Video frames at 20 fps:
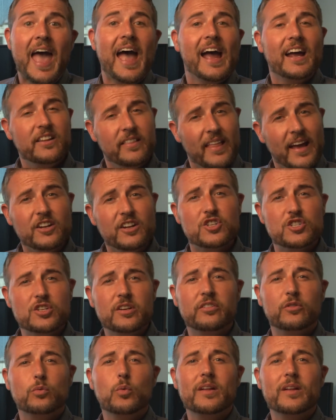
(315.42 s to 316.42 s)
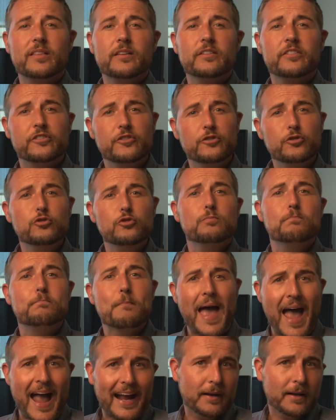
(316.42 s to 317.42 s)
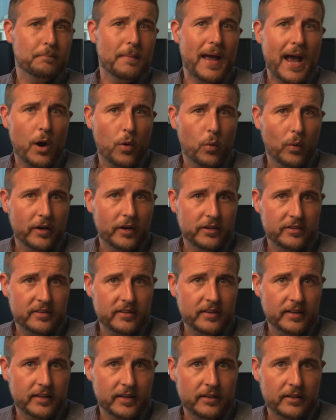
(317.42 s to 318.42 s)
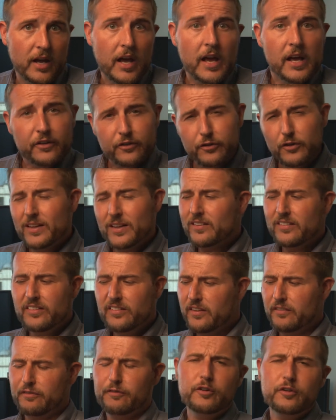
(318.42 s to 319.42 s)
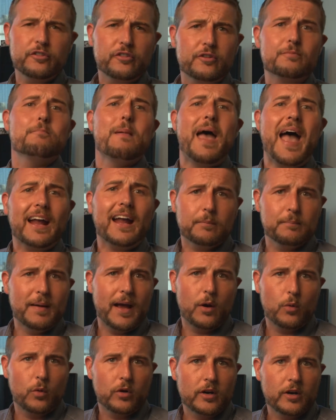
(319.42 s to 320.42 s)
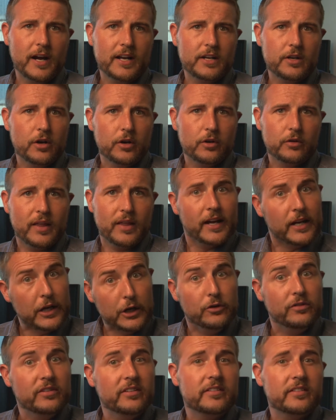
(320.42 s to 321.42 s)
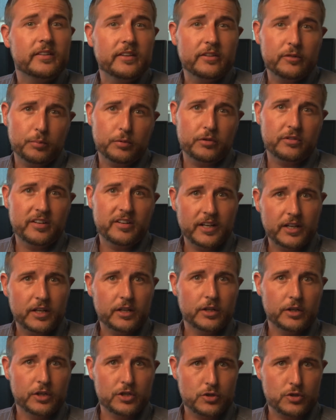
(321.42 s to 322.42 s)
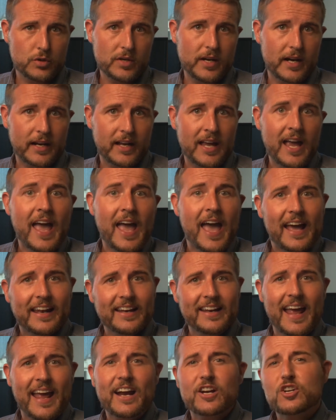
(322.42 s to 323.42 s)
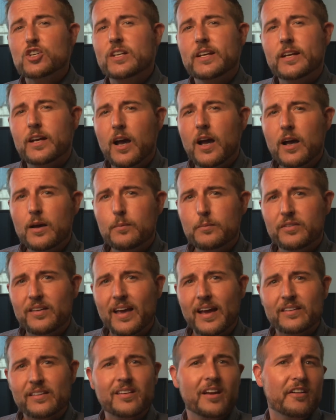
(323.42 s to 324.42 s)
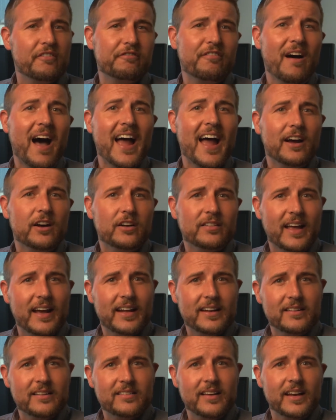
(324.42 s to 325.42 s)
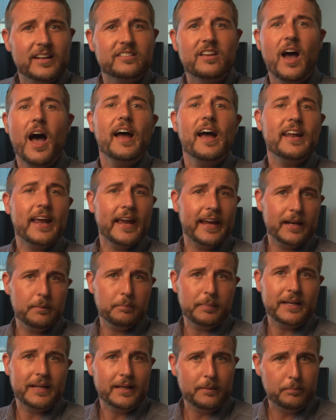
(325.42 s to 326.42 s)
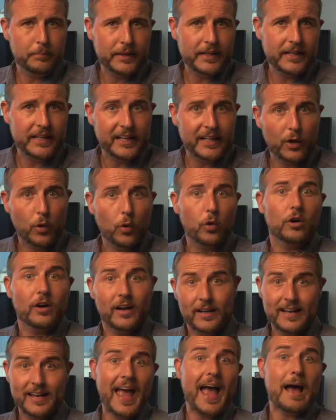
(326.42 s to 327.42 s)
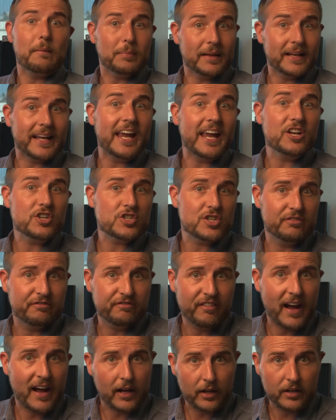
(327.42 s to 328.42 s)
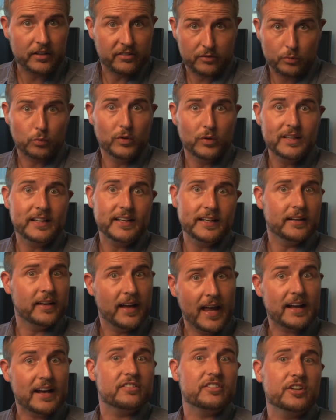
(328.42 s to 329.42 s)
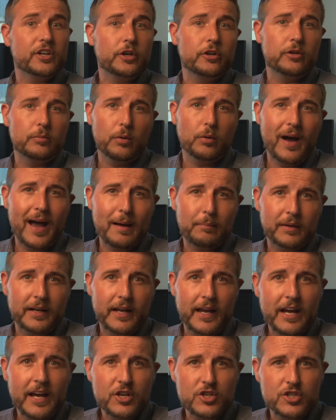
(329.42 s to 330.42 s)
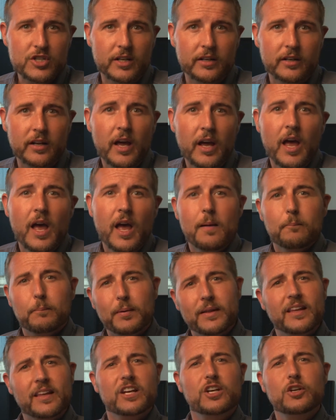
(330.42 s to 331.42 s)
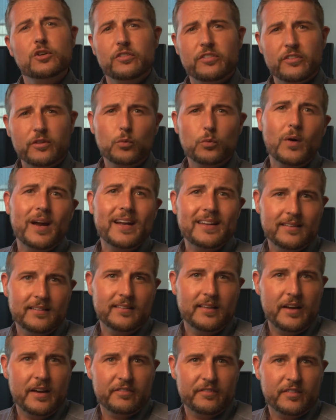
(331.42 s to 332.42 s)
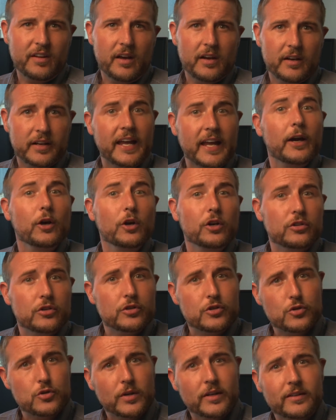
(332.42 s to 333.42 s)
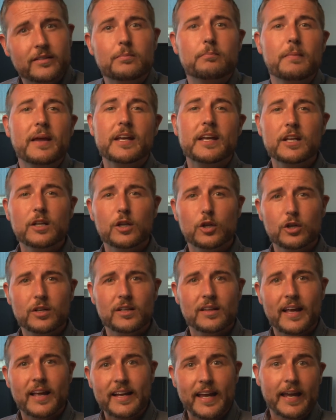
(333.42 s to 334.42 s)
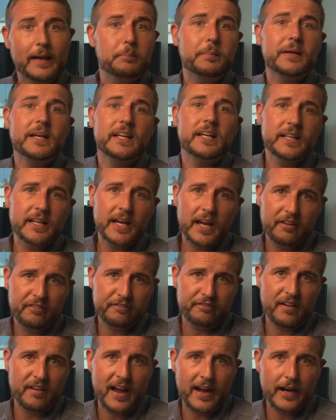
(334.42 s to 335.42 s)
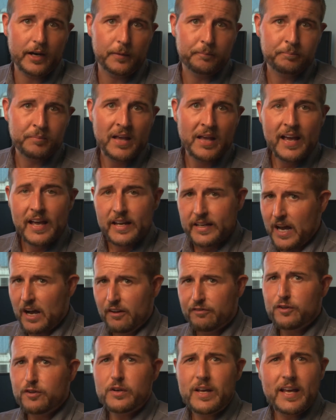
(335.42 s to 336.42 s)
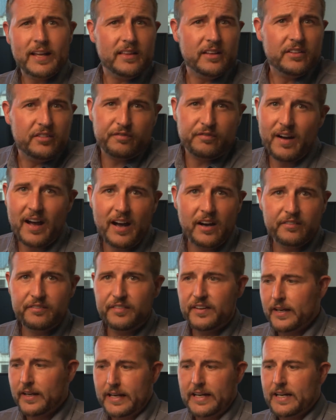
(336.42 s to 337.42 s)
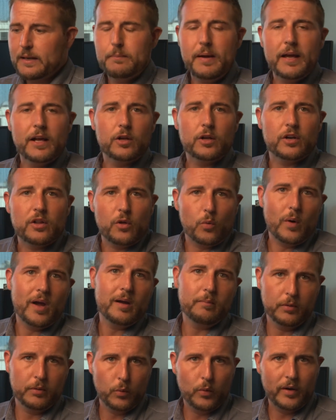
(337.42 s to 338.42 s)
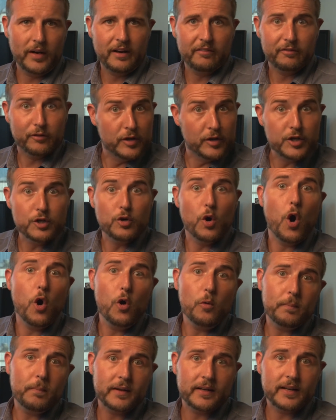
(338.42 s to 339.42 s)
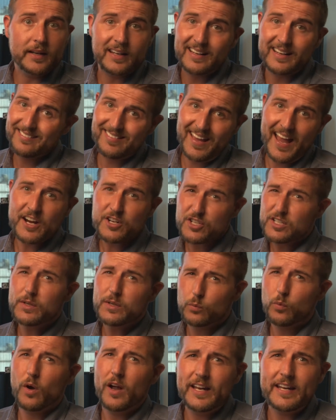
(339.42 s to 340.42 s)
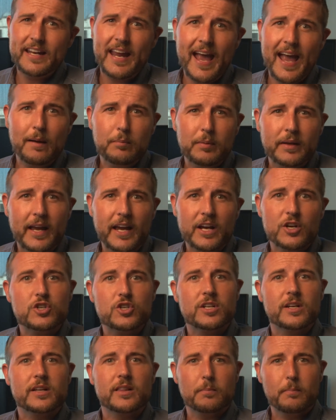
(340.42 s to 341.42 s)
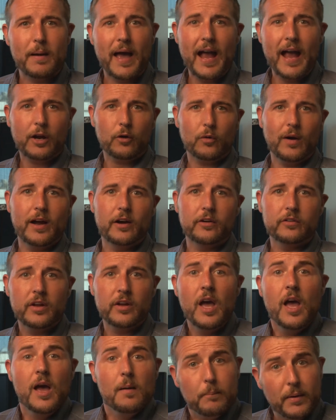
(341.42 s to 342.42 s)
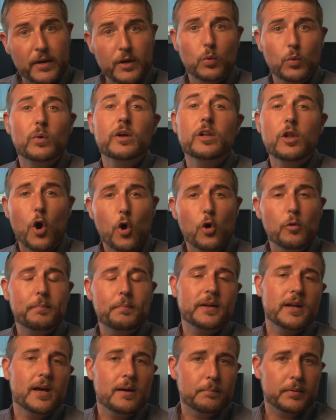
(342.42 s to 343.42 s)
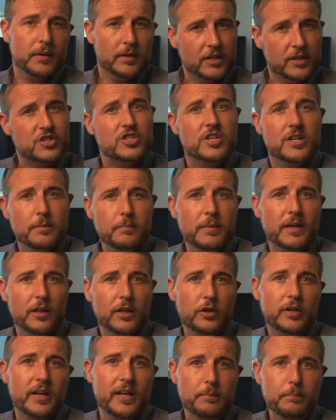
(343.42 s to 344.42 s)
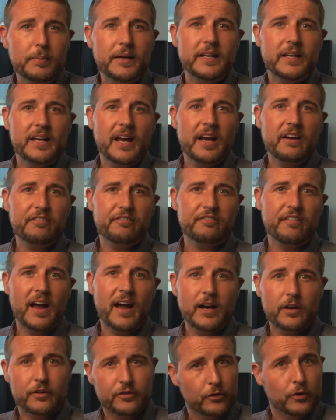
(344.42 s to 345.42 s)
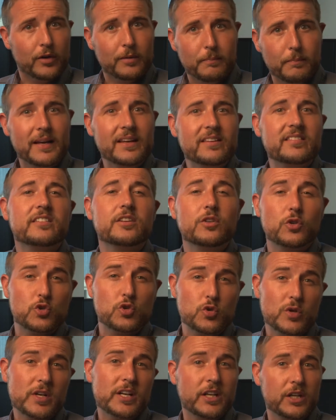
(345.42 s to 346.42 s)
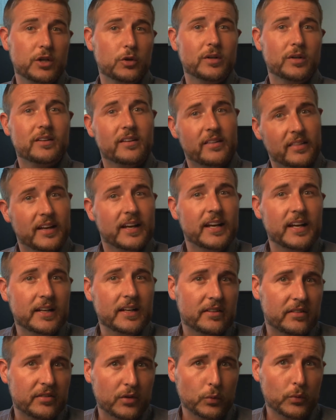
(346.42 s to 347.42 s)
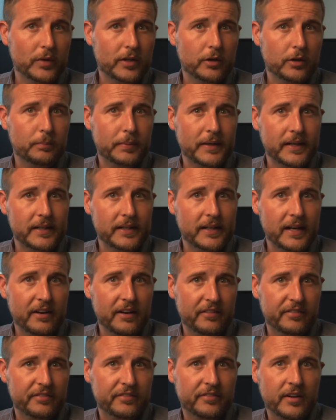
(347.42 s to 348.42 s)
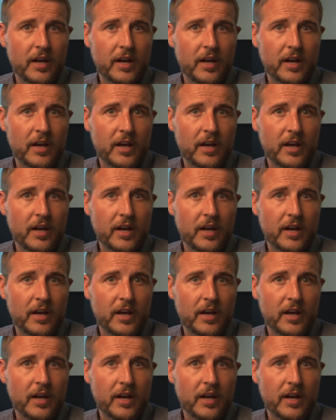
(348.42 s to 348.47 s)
And that's just what this new Mac malware did. So this is the first Mac malware I know that uses this particular trick. And it actually comes as a file that is a .app or an application file. It's really an executable application. But they used the right-to-left character trick to make it look like a PDF file. Now, if you get this file via email or the web or whatever, and you open it, it's actually running an application in the background, but it will open up a legitimate looking PDF file, so it may still trick you into thinking it's a real PDF.